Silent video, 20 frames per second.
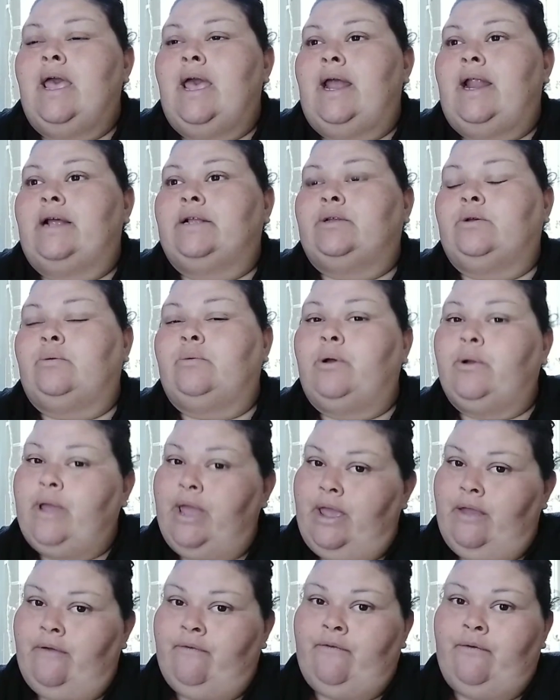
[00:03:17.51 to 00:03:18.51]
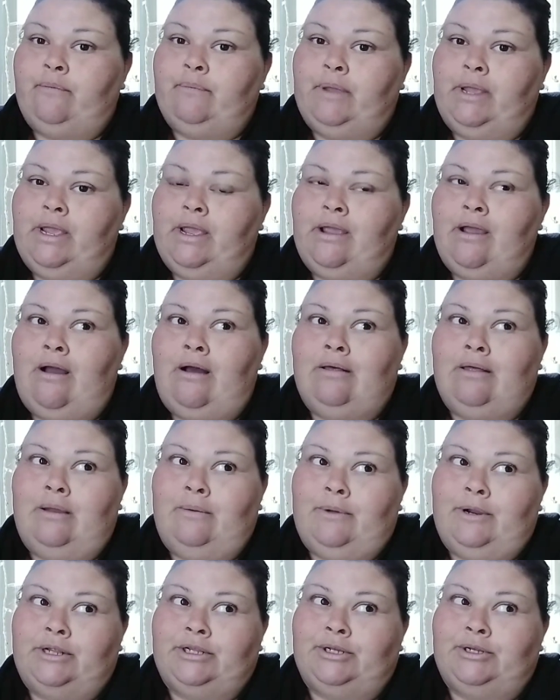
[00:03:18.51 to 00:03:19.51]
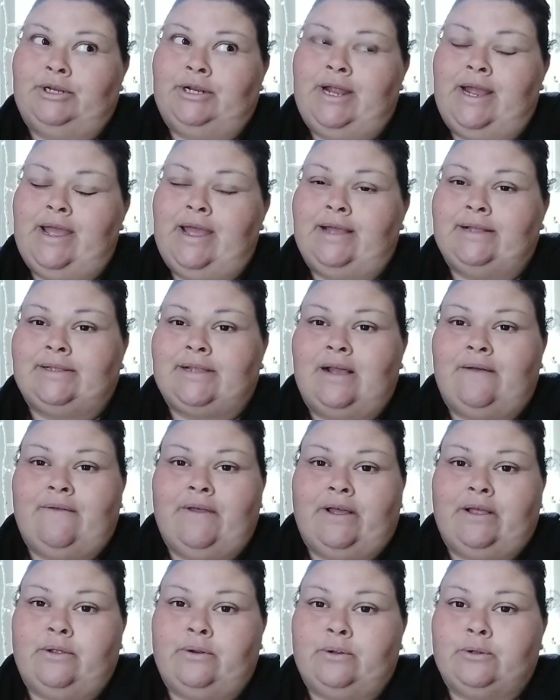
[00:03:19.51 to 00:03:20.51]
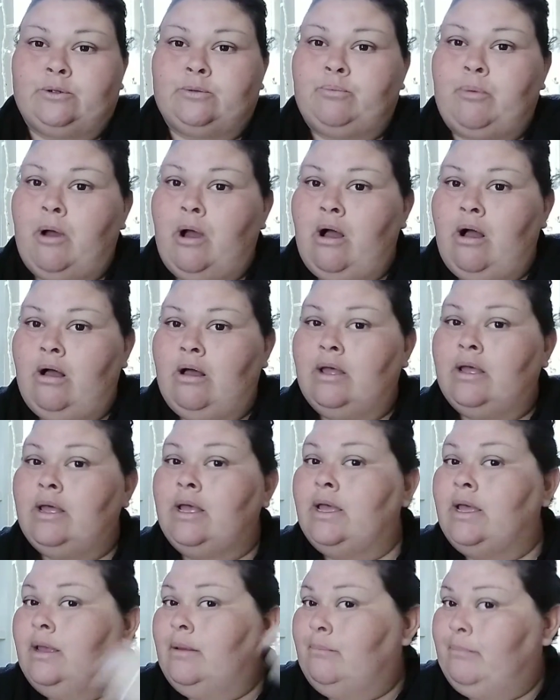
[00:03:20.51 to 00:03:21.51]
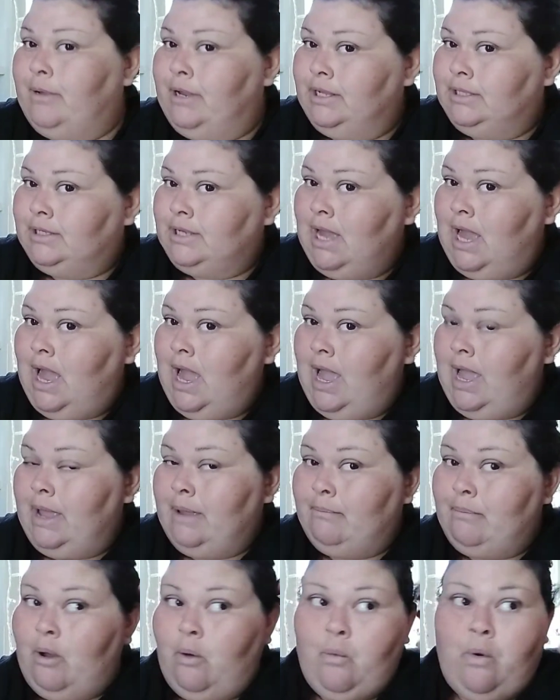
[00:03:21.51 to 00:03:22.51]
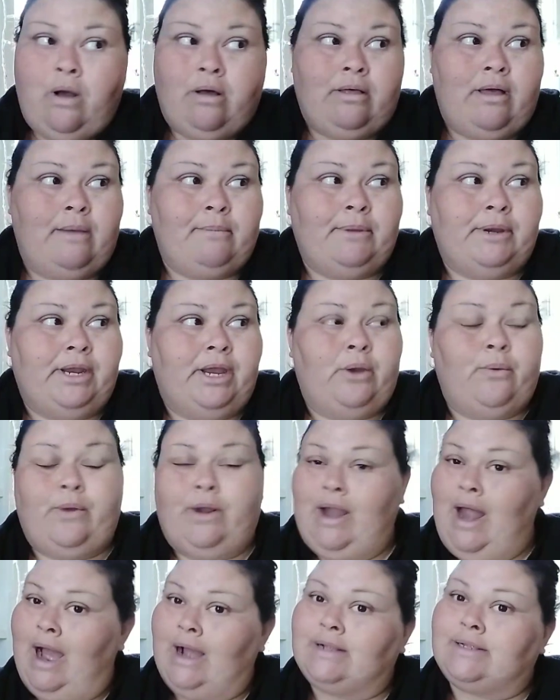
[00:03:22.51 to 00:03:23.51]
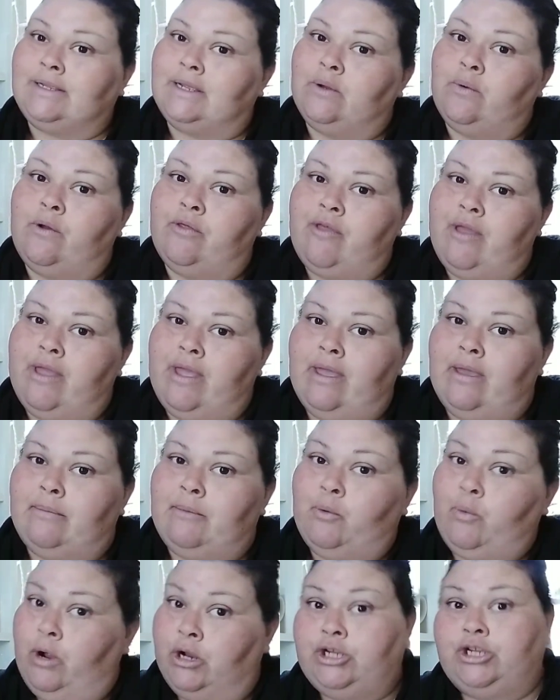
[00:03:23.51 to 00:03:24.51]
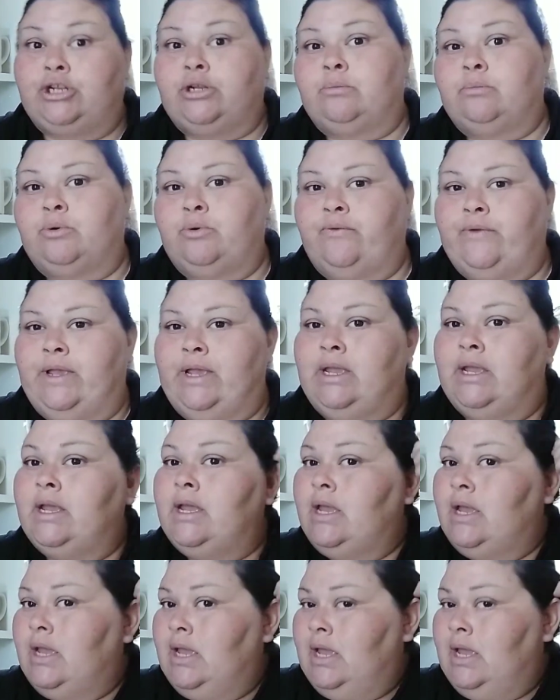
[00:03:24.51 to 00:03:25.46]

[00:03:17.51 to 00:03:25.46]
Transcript: And I told him, okay, for me, all I want to do today is have like a little spa me time, but while I'm in here relaxing with him and watching a movie